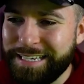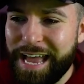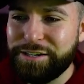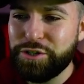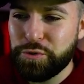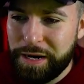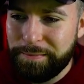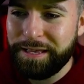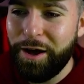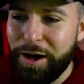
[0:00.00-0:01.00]

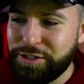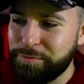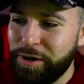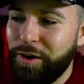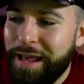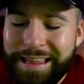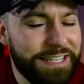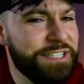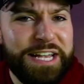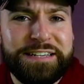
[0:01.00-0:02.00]
extremely awesome card. At
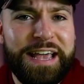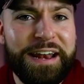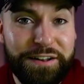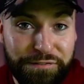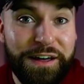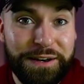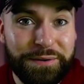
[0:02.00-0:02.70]
least he has 80 defending,